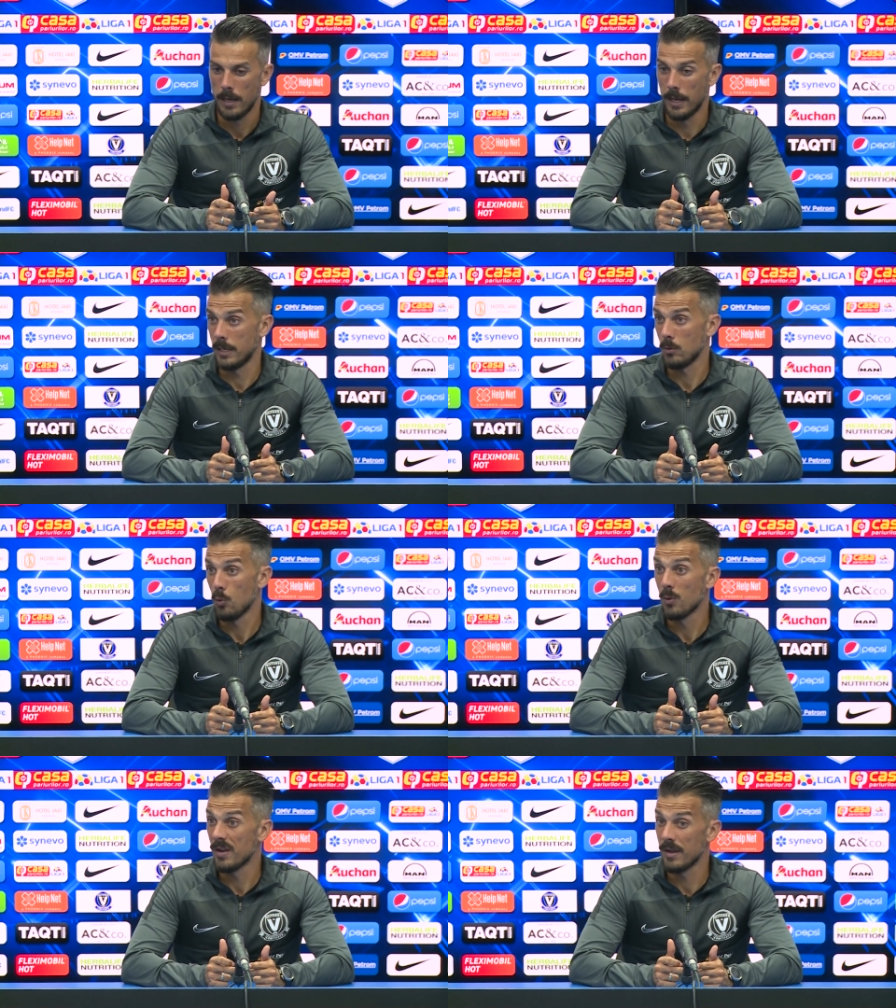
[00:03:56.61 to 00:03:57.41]
And
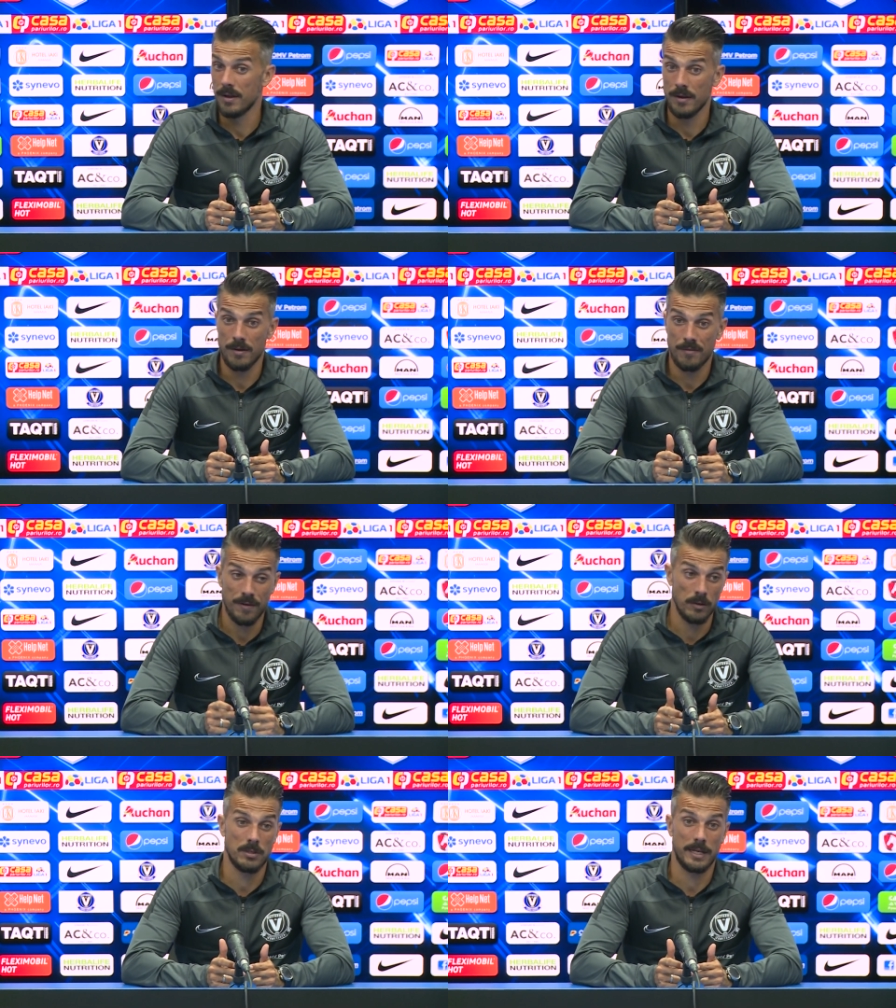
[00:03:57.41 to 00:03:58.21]
we
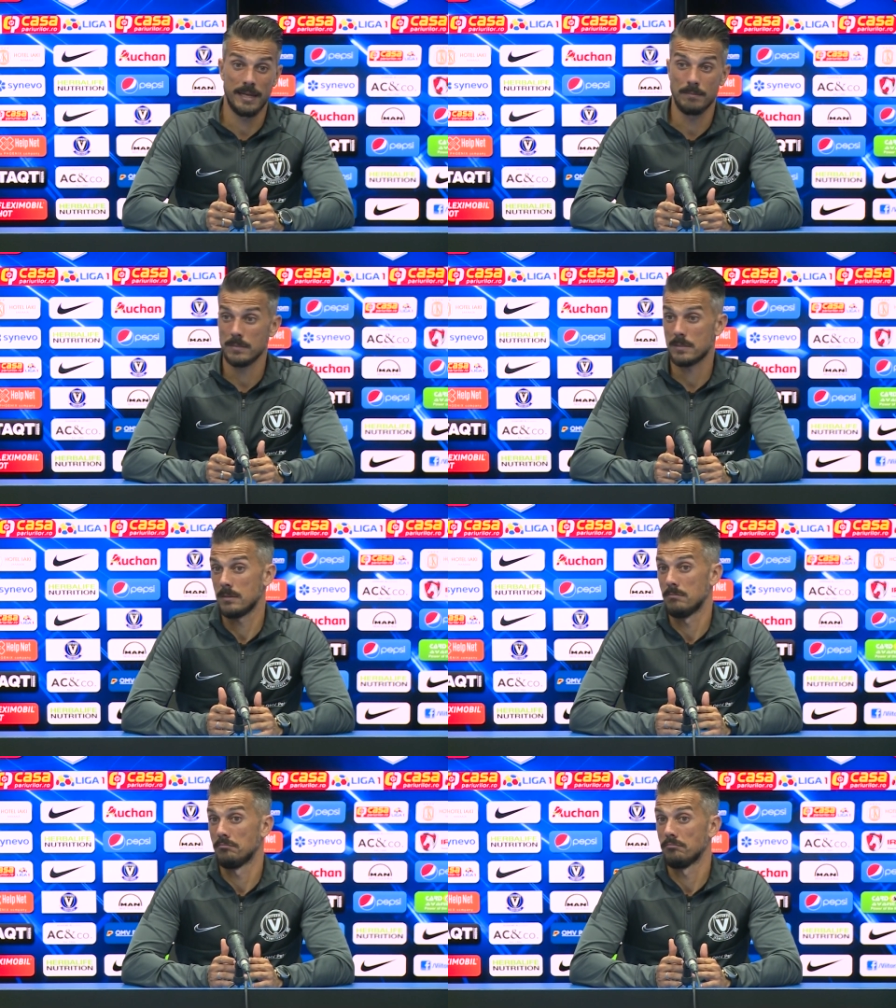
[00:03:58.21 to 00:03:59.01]
fought against
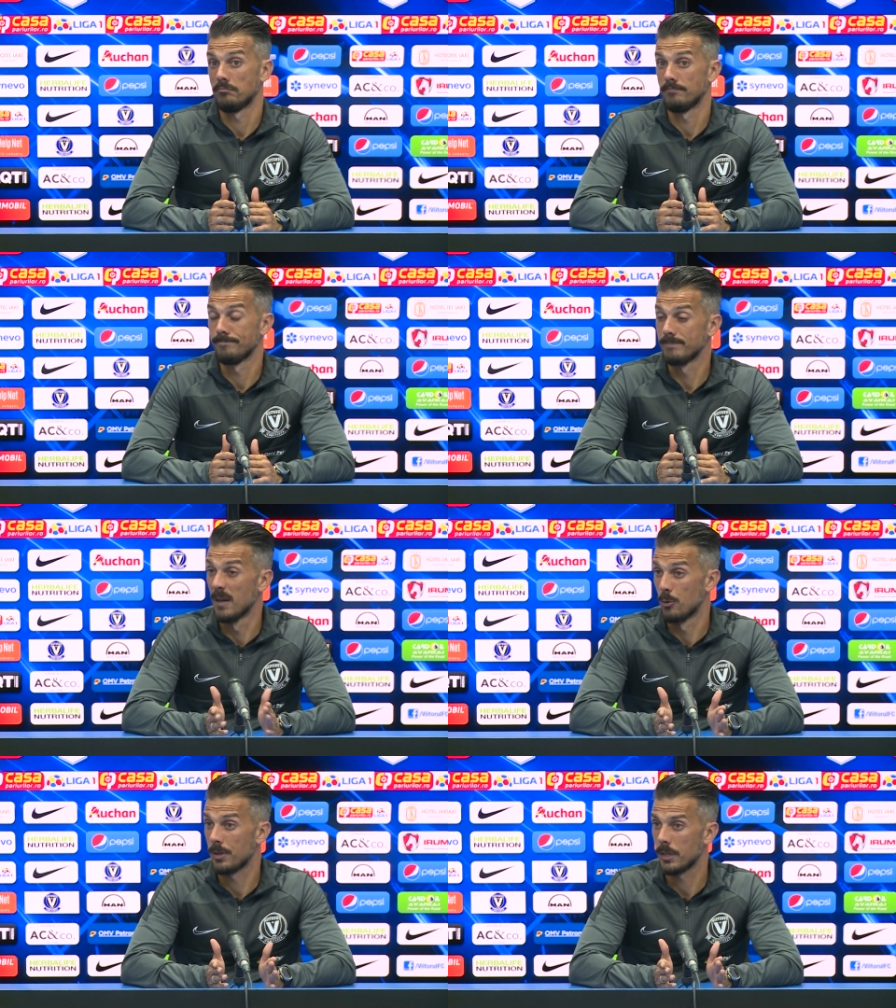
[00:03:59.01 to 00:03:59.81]

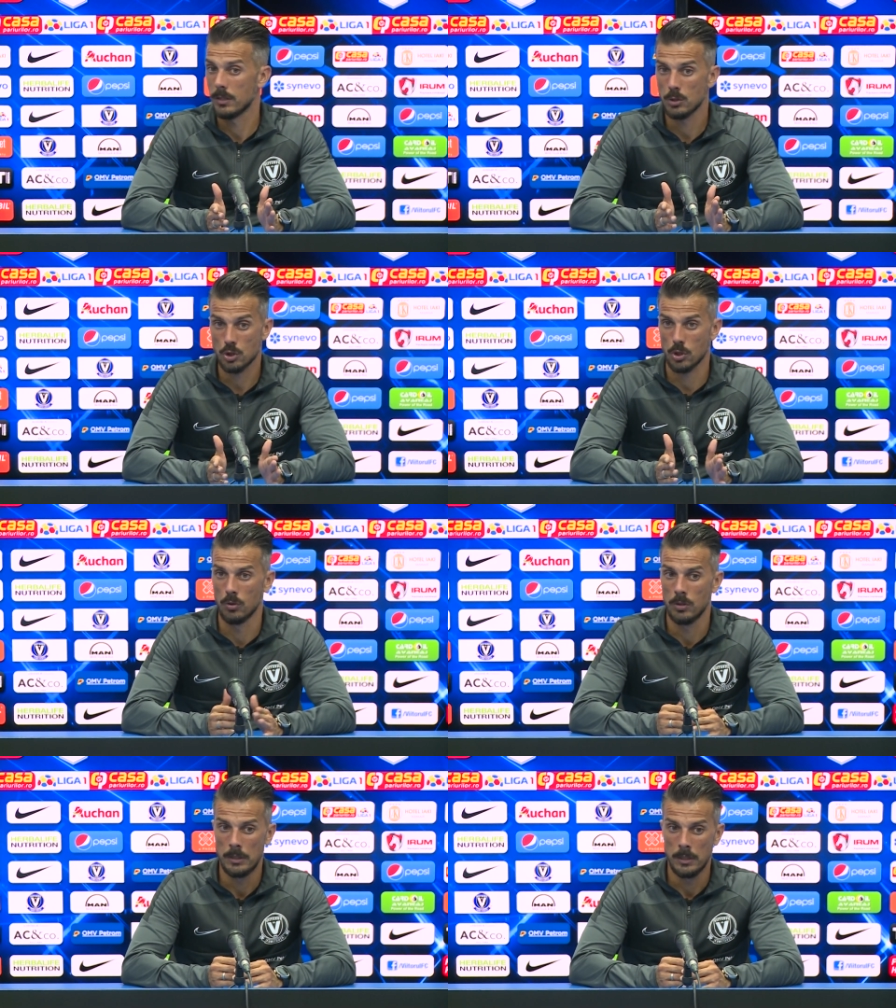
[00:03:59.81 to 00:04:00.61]
everything. So